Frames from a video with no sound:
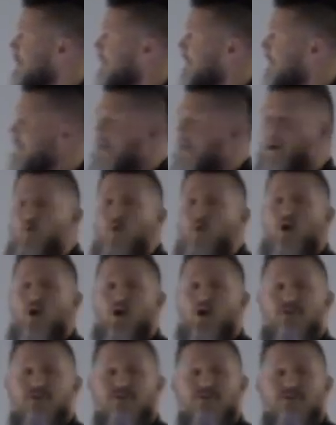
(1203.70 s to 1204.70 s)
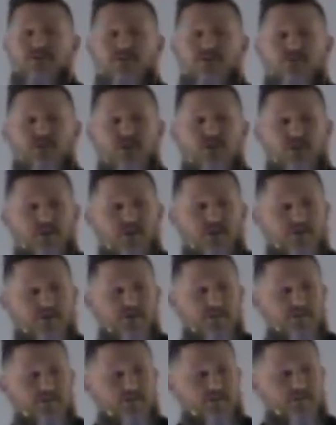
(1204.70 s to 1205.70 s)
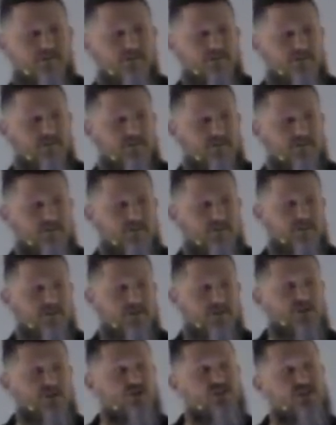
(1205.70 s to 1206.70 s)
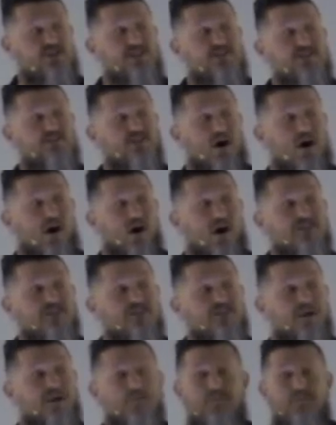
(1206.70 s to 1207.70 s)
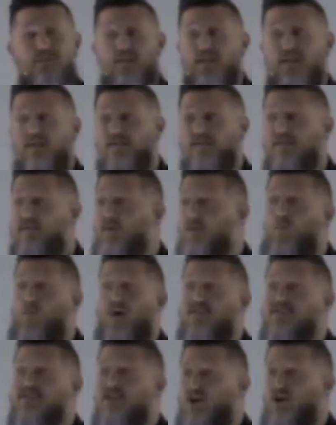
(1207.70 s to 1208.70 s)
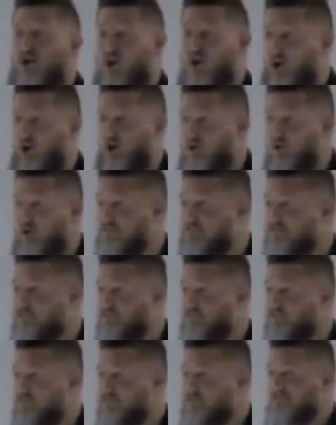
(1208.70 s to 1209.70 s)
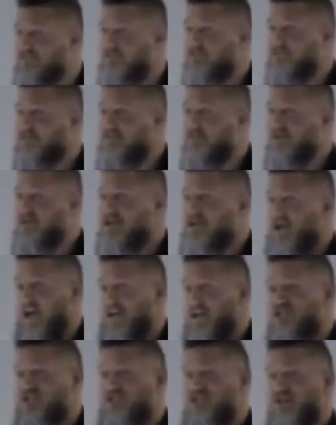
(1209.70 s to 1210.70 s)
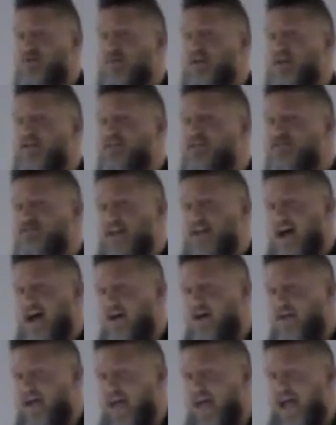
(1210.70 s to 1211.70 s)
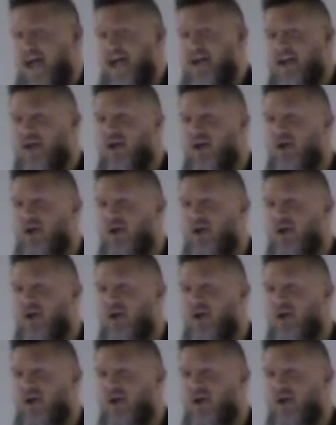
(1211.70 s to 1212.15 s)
And that word, took. She saw something that wasn't hers, and she reached out and